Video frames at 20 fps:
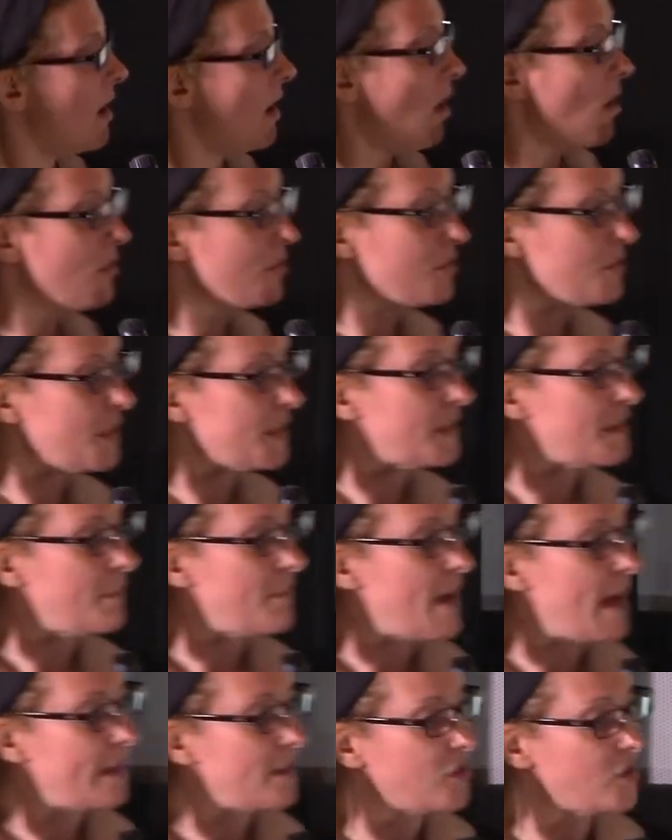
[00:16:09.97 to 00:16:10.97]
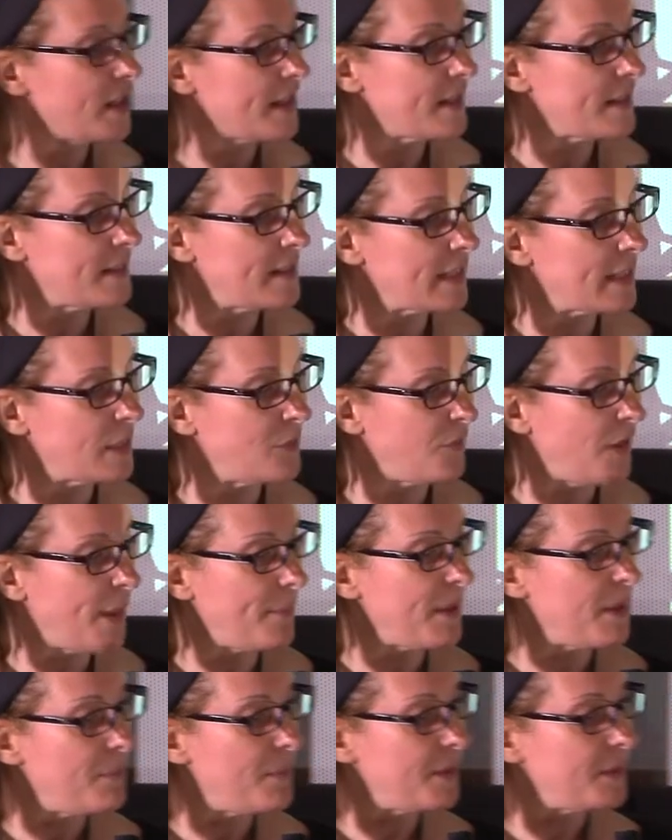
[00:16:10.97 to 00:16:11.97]
Owner is demolishing a
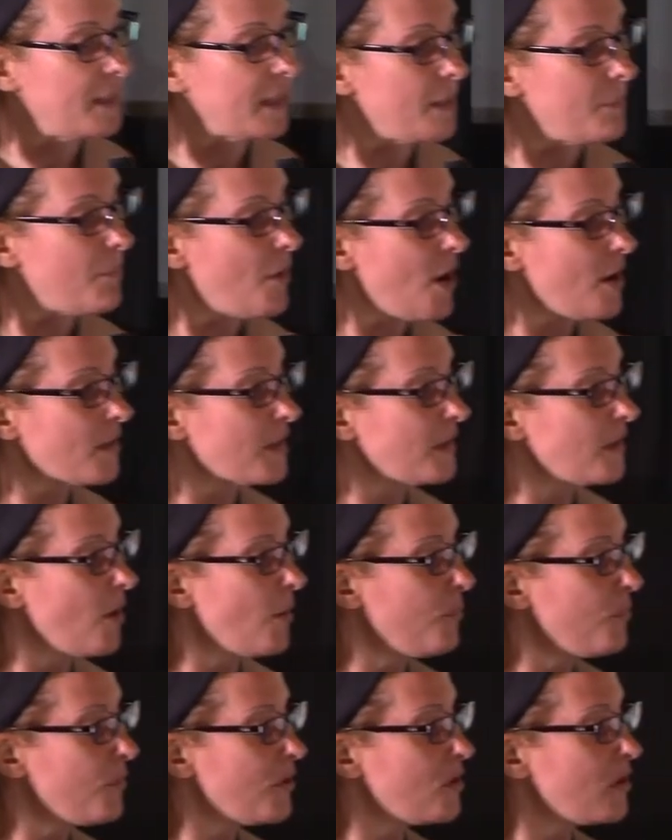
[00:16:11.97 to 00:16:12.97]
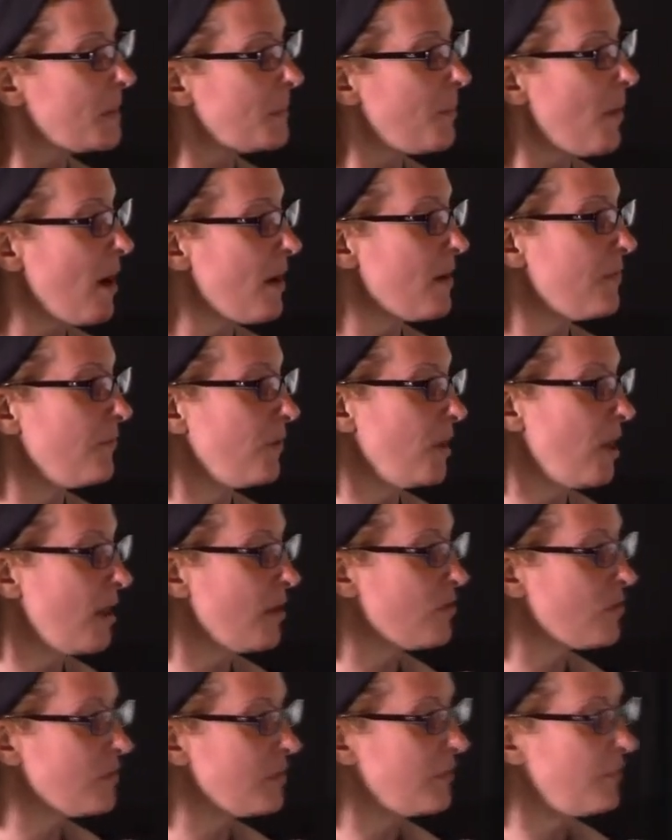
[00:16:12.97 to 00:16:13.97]
6-family building in Park Slope, which is part of a
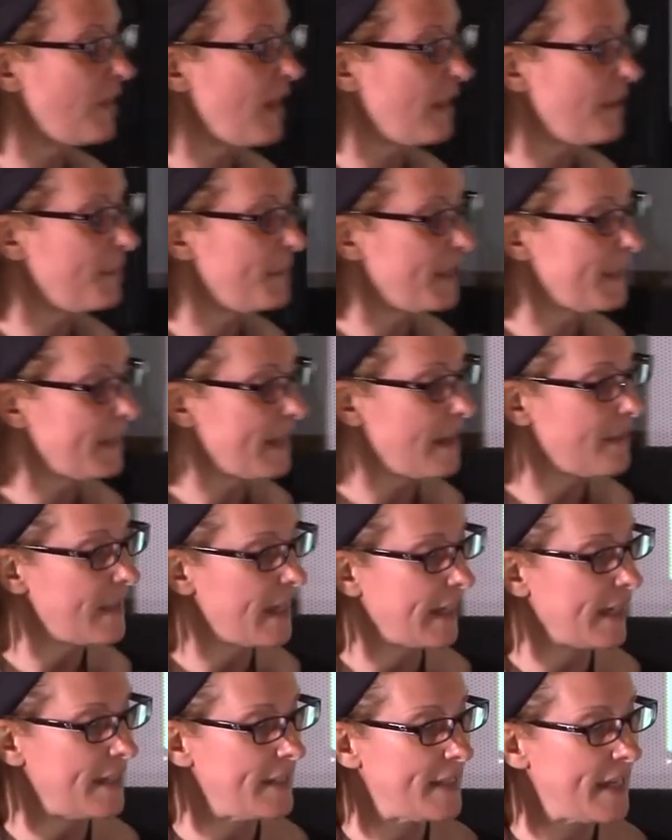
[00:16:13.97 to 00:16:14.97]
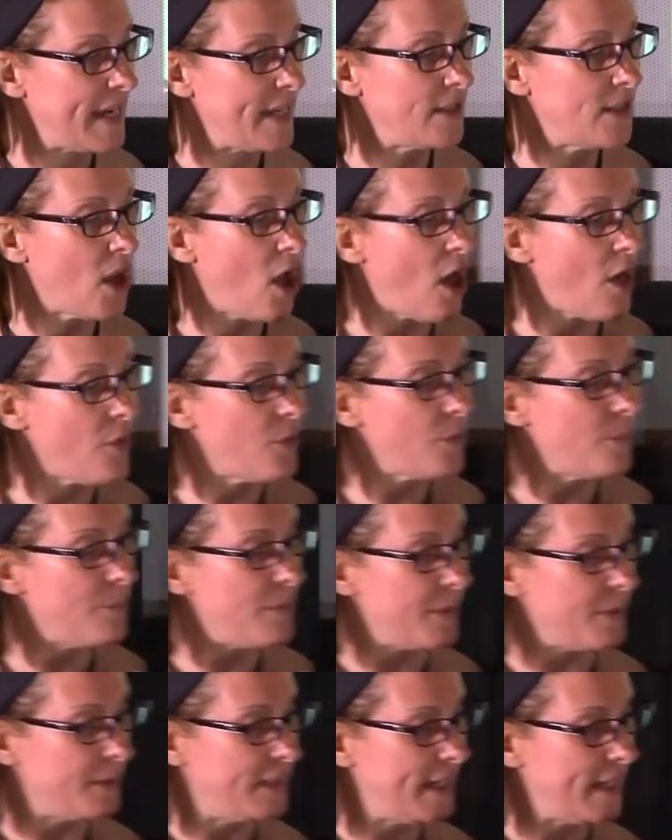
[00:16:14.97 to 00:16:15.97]
larger development site that contains other
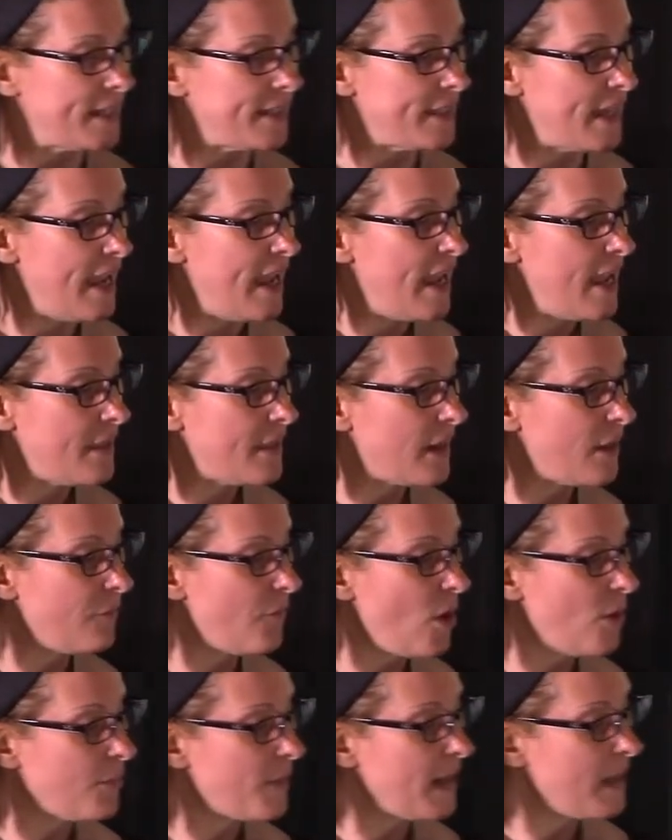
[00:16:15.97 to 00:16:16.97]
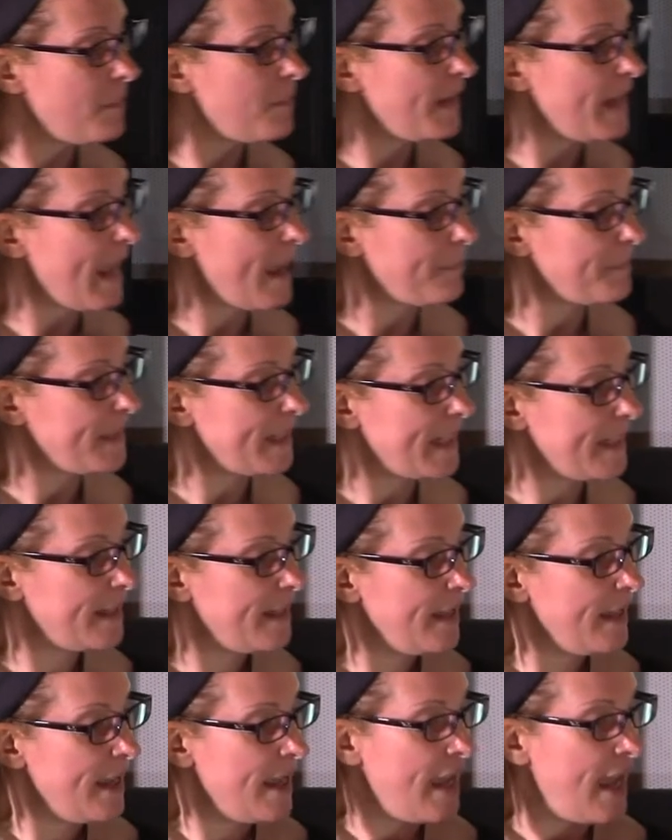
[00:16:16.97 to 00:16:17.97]
buildings that have already been emptied.
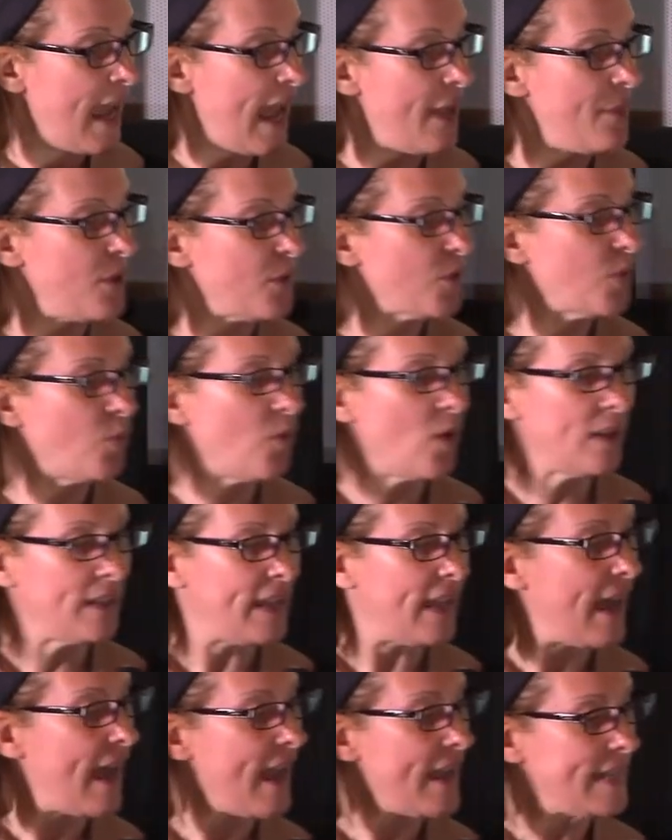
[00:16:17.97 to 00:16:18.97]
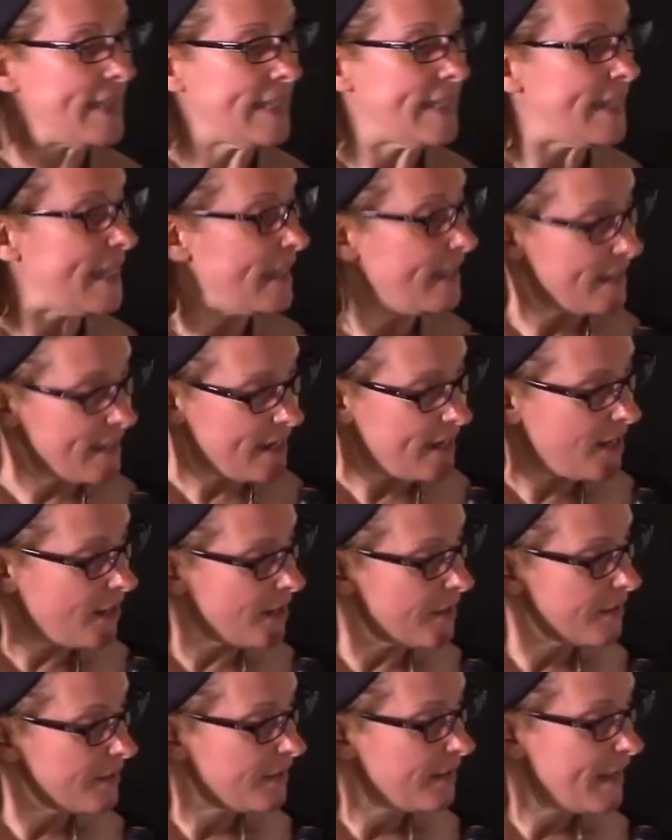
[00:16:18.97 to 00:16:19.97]
And there's one guy sitting
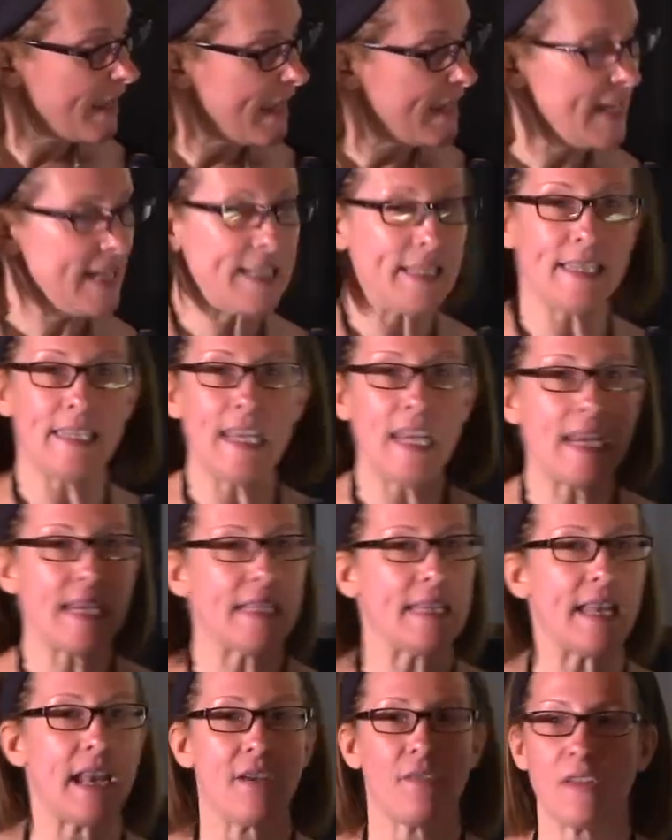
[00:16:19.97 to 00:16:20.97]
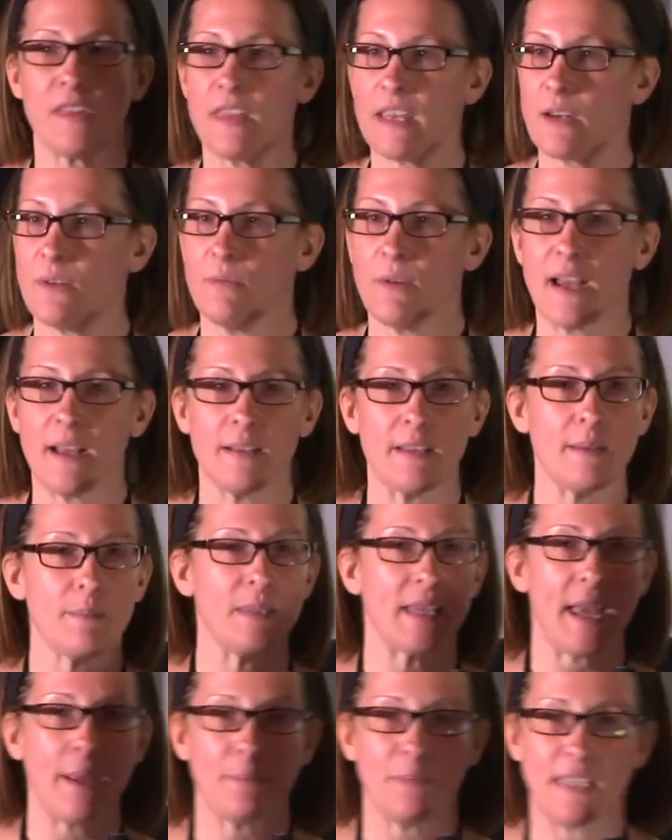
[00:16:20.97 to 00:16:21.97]
there, and he sees that everything around
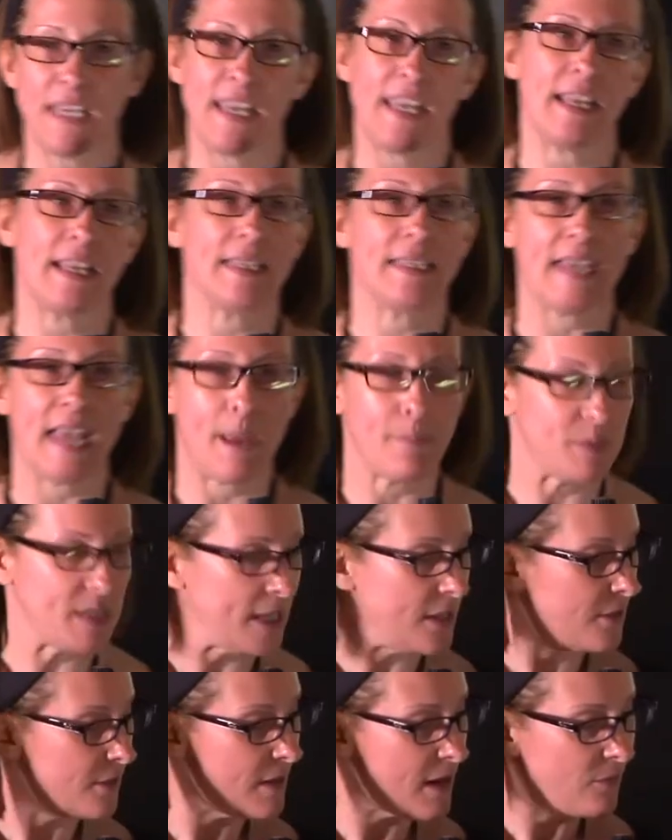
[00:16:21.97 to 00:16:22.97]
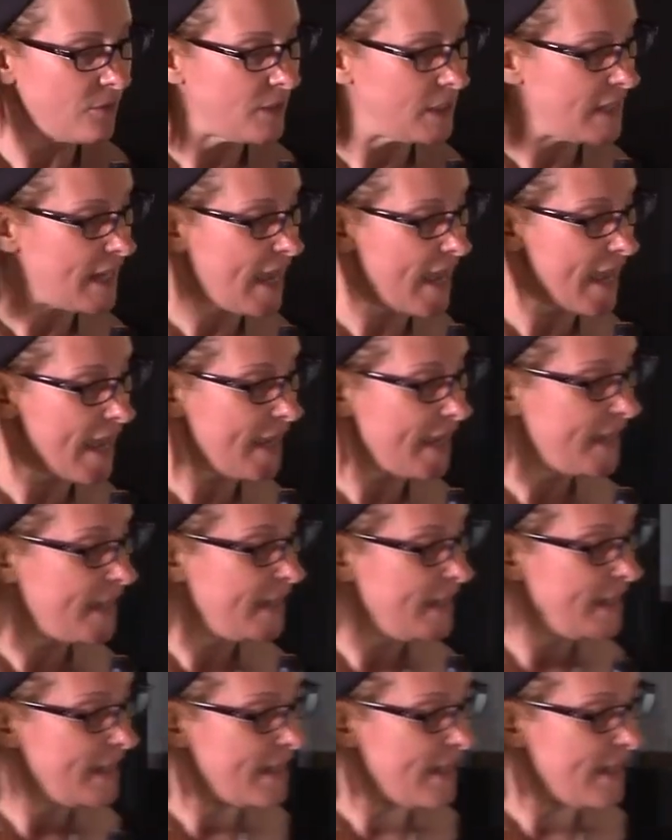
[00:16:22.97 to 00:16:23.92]
him's empty, and it's emptier every day.